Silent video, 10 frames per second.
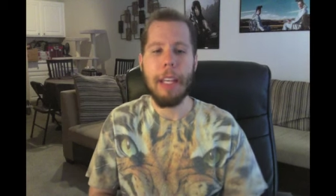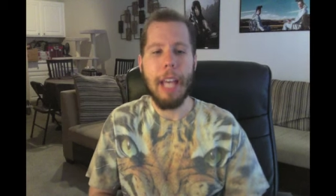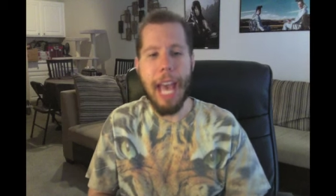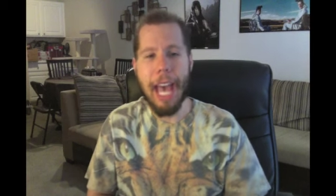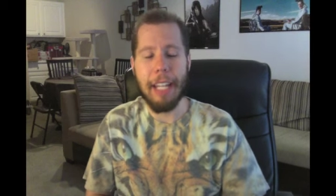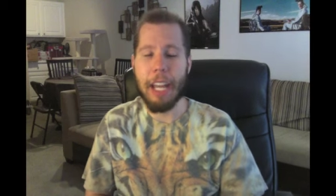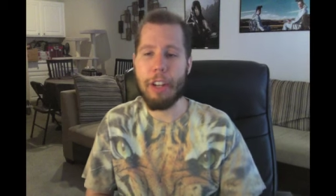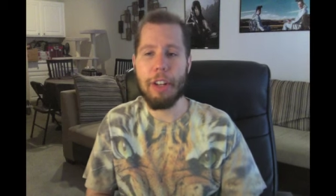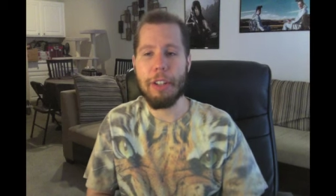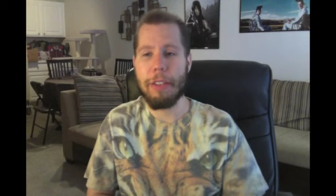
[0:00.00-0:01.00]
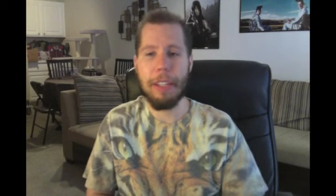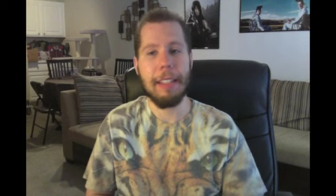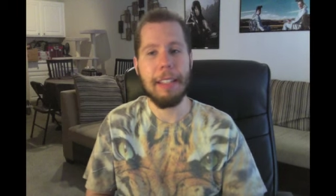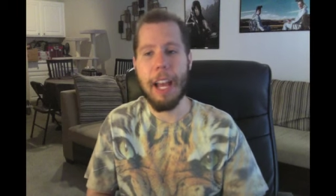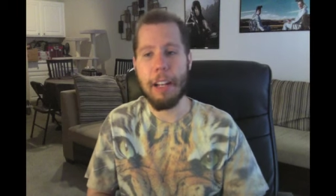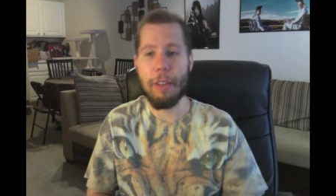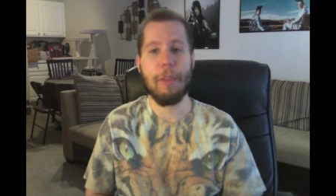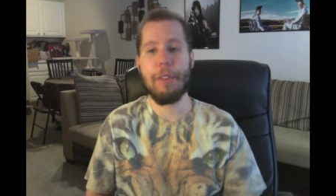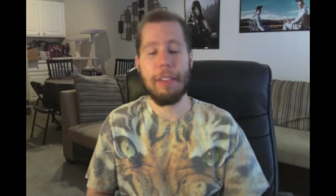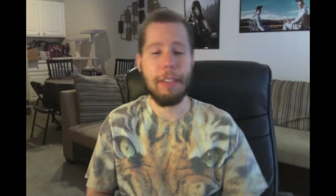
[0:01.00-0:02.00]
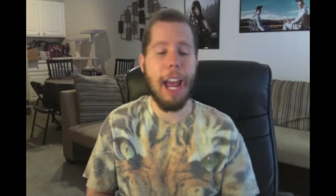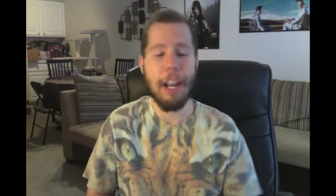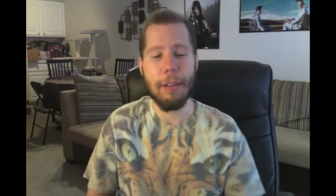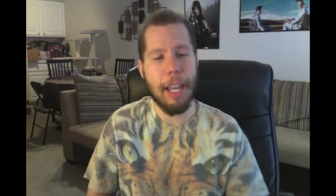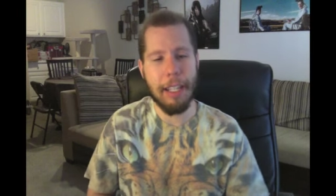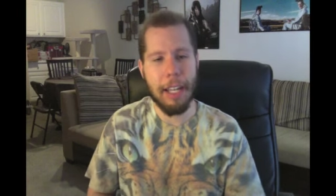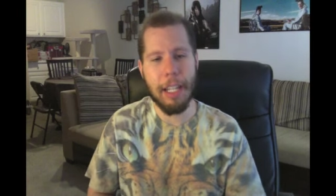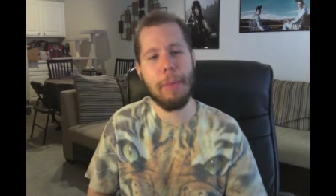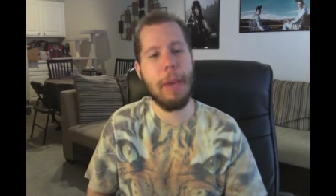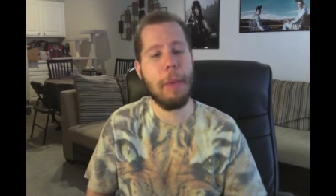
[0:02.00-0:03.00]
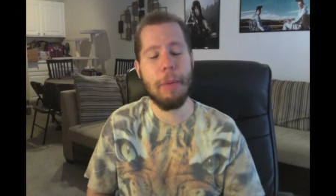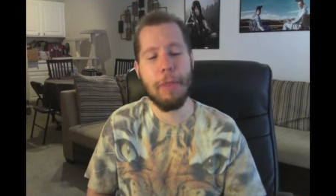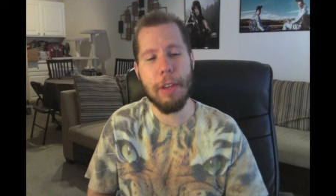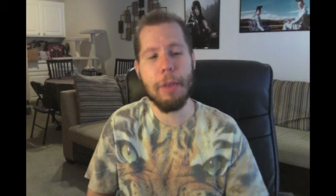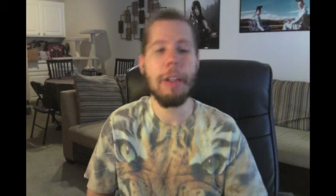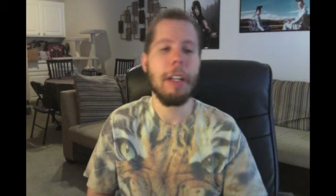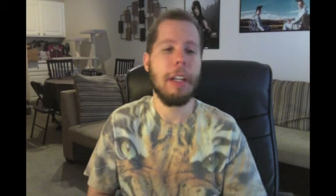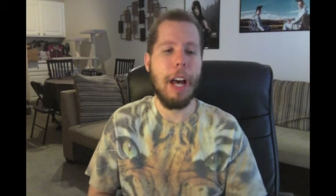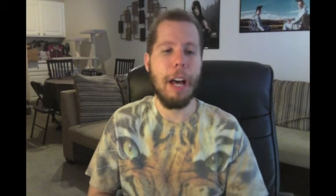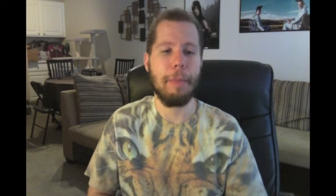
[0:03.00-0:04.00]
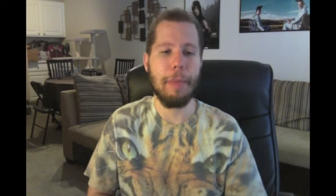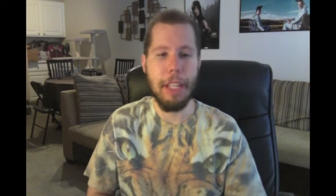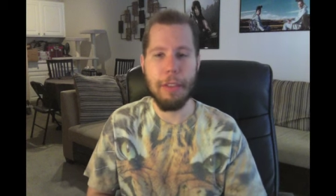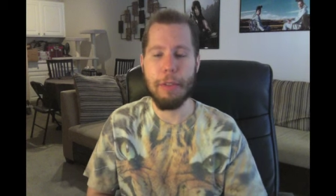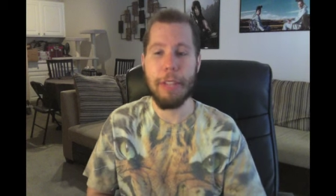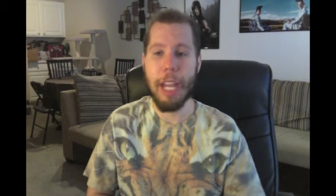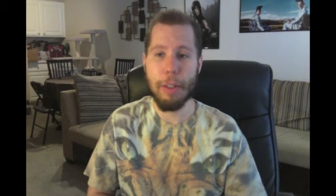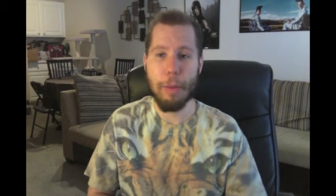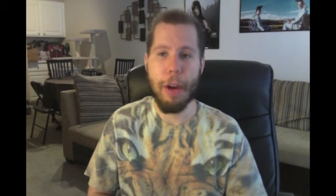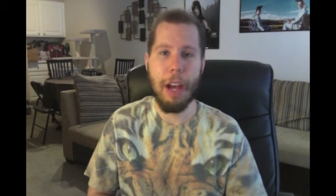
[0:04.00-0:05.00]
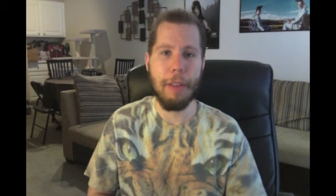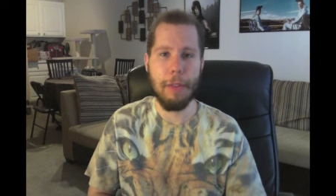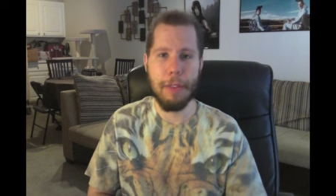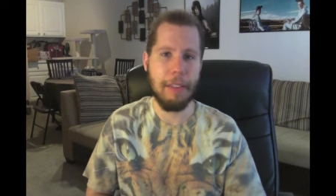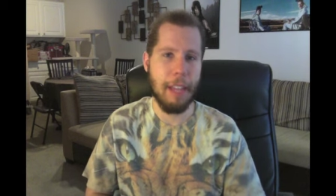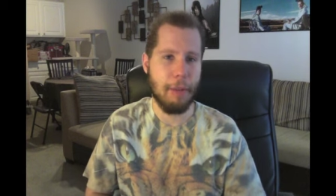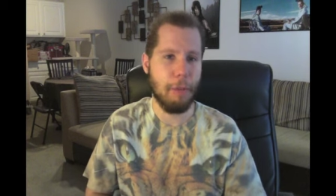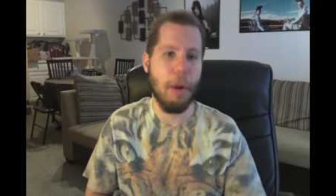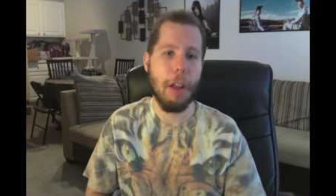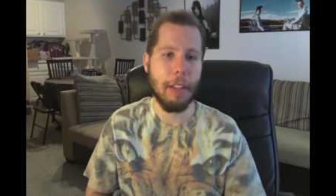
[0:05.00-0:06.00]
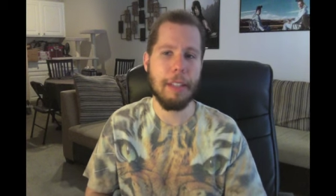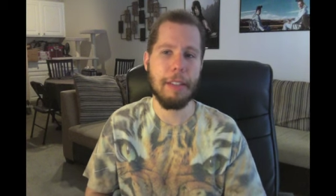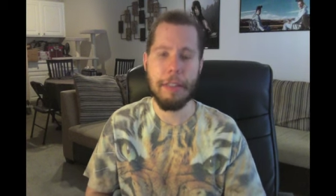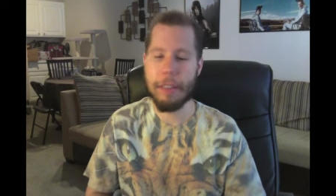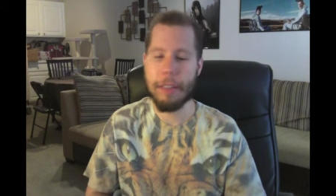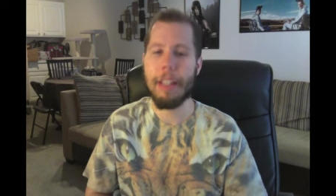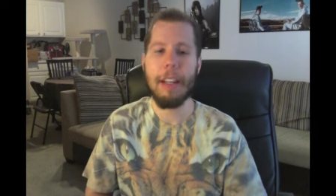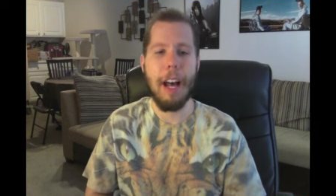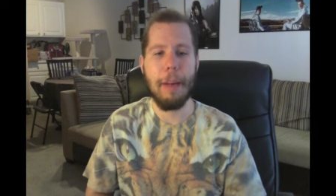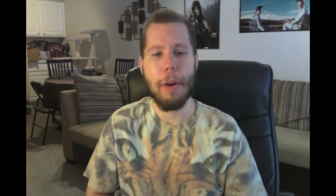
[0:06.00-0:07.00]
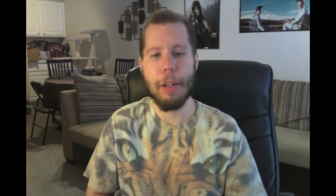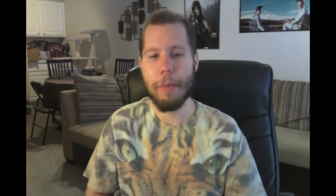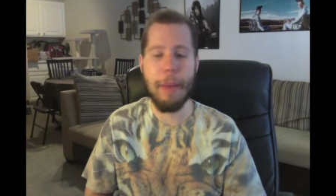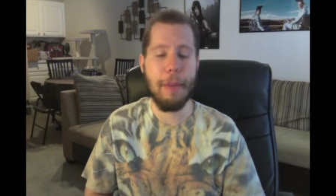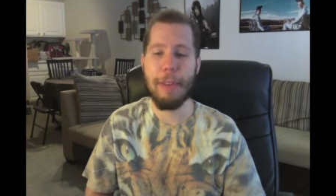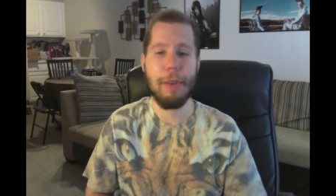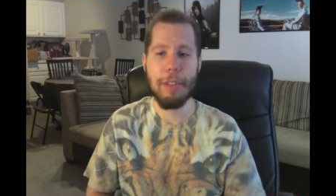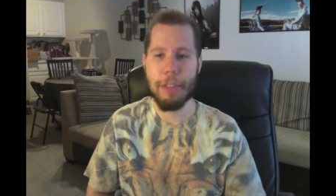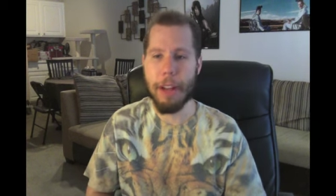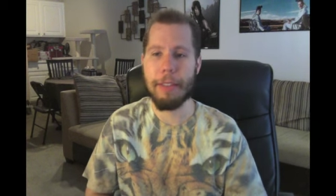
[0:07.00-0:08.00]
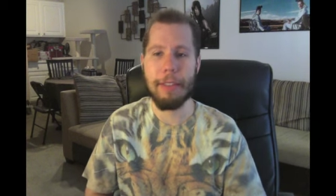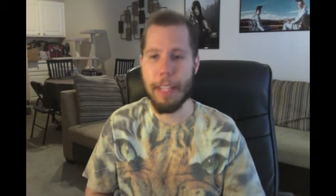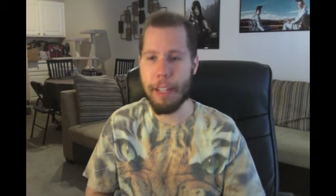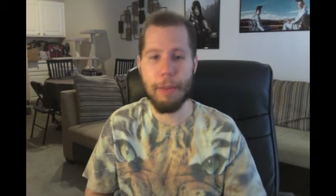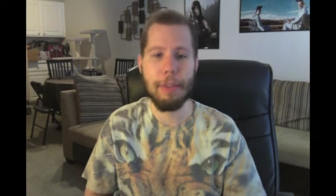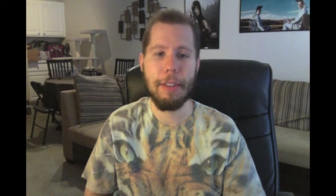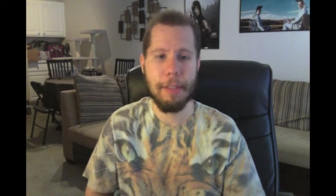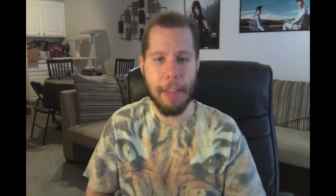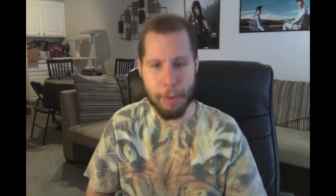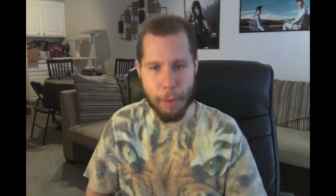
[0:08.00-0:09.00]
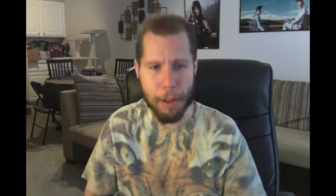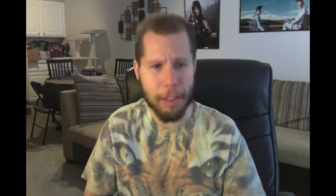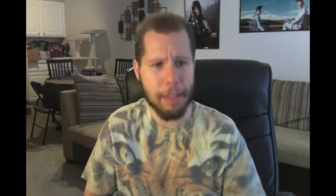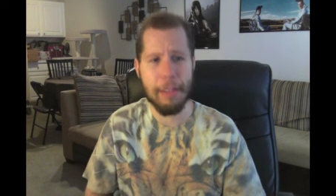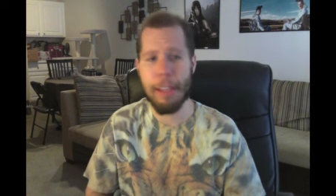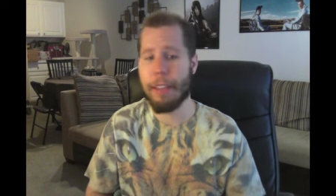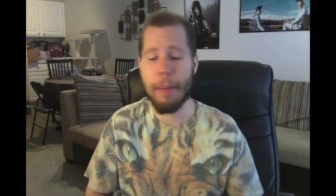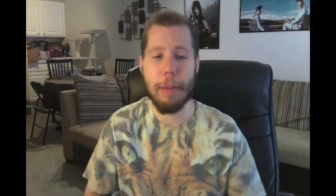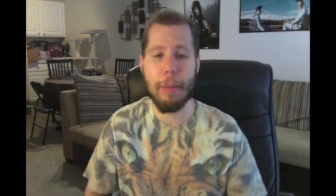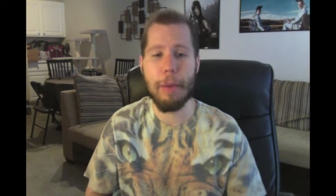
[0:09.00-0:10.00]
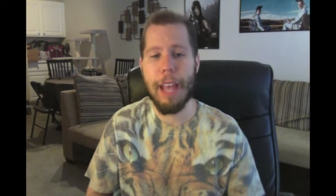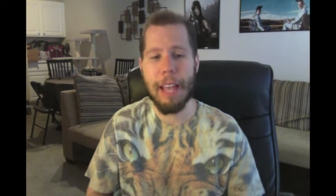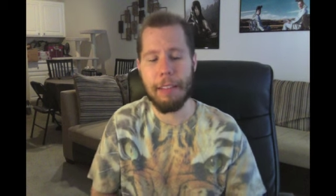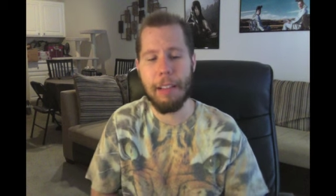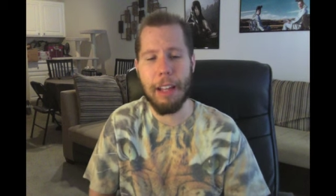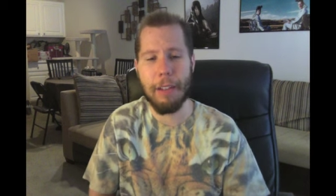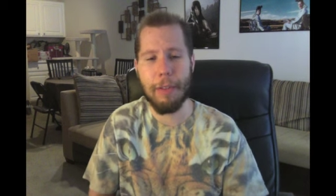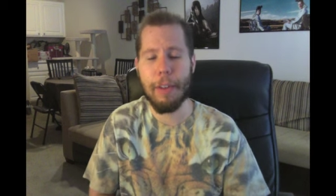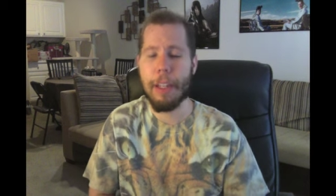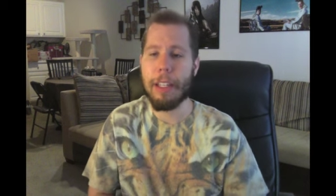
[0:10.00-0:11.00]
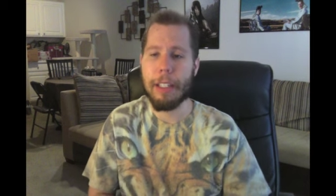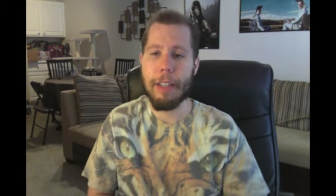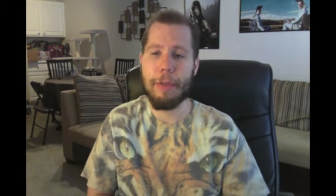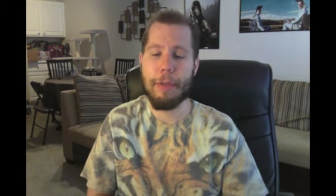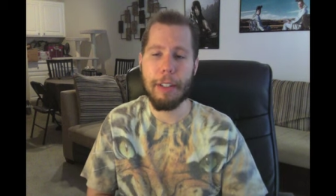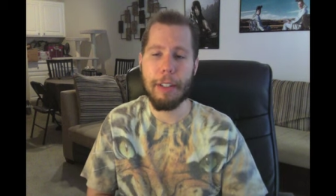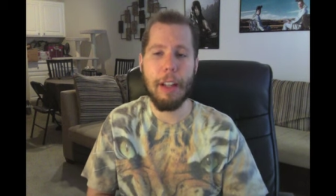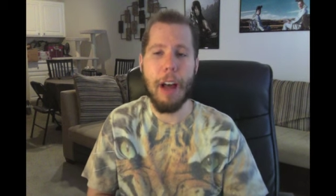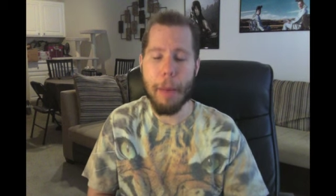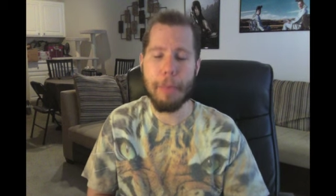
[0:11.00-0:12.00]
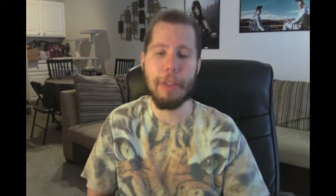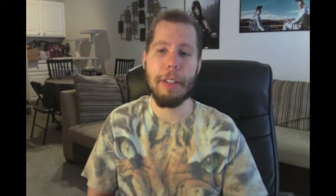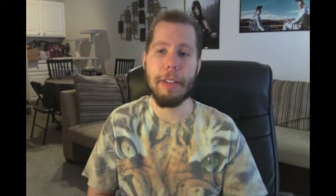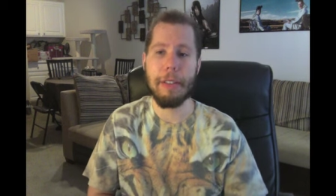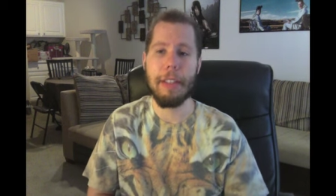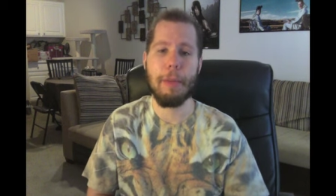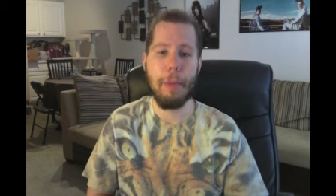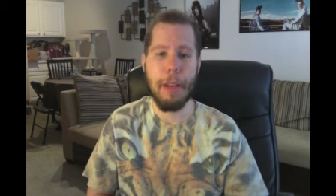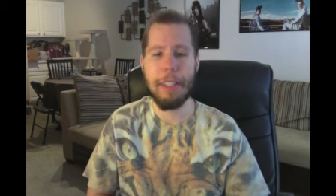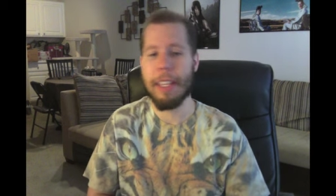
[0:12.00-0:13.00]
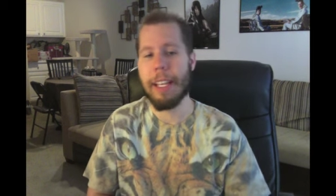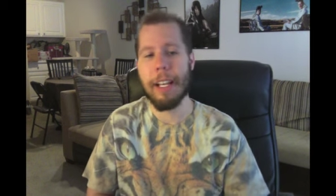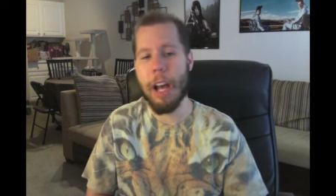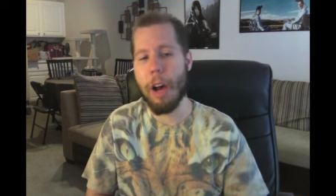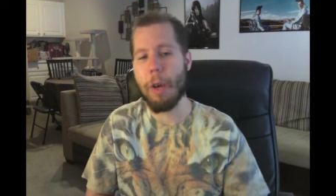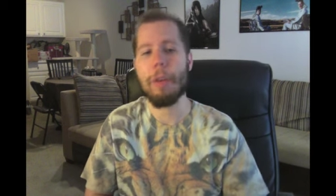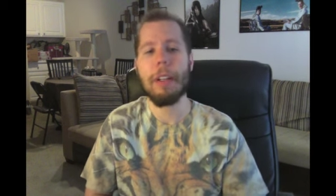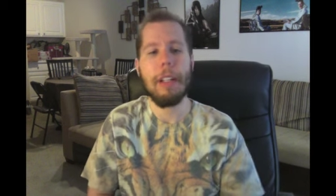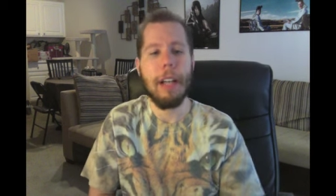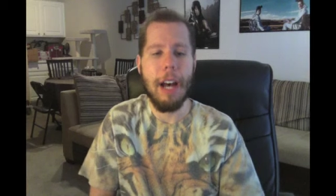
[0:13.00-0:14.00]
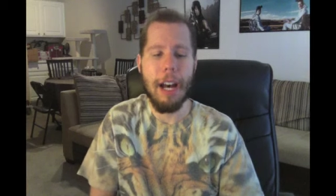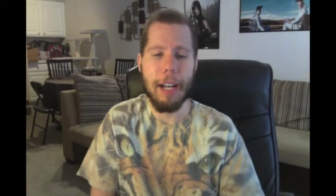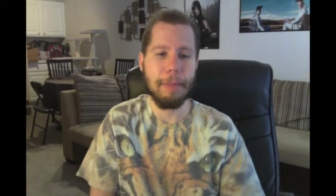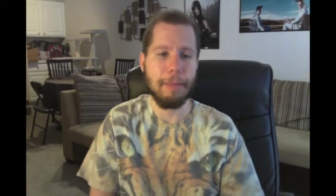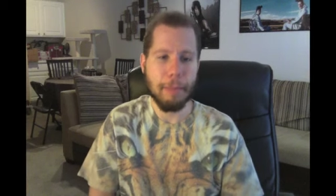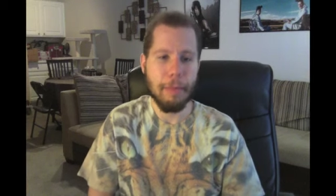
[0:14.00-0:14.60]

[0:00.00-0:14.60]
and I could see title versus title headlining a pay per view. Um, either Daniel Bryan versus Seth Rollins um, on a pay per view or John Cena versus Seth Rollins. Uh, WWE has a lot of different options and ways they can go. Um,